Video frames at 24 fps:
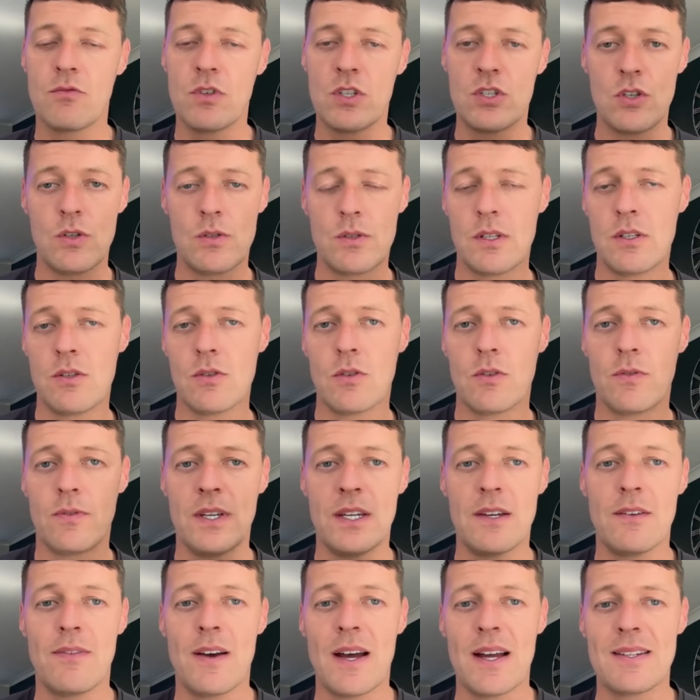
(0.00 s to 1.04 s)
reducing your
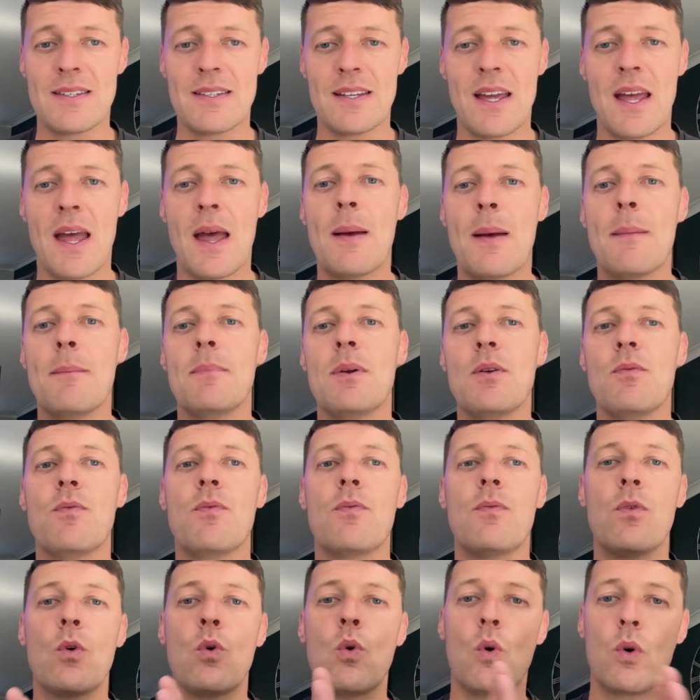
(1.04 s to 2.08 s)
fear factor
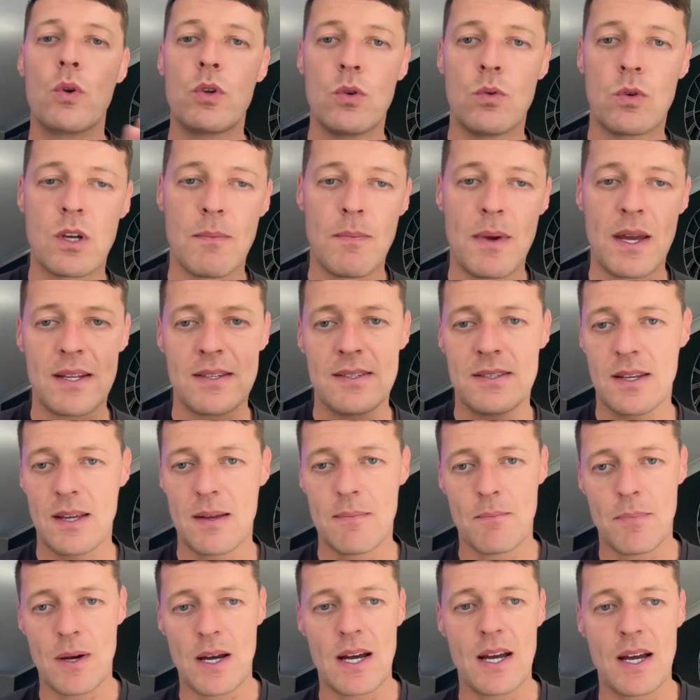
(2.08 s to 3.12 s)
before you commit
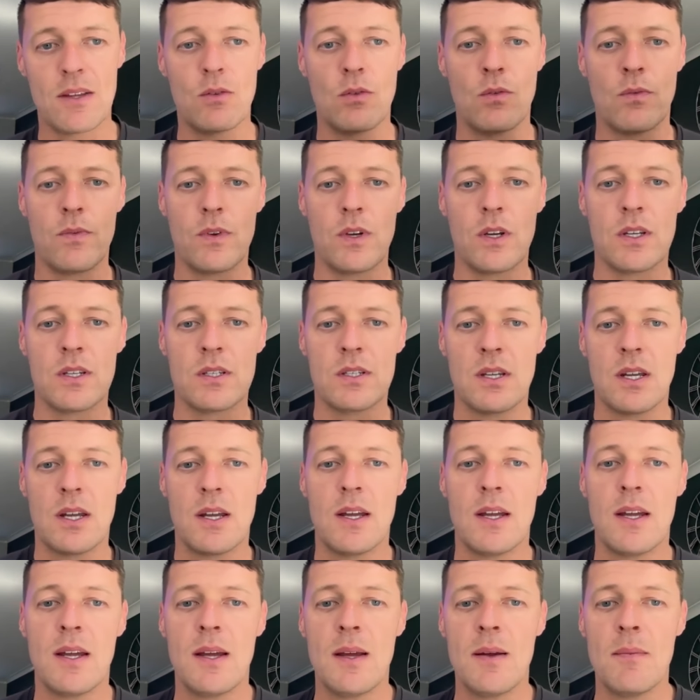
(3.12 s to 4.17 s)
and buy your first
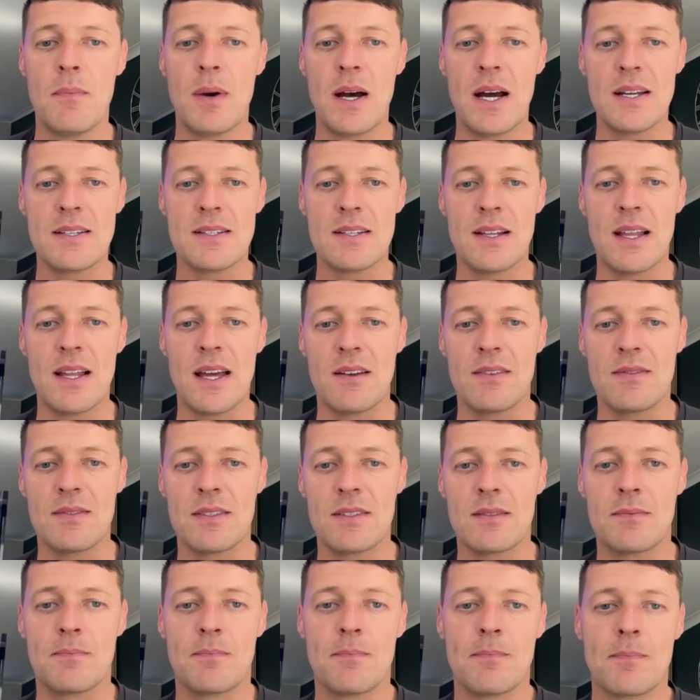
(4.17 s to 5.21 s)
buy to let.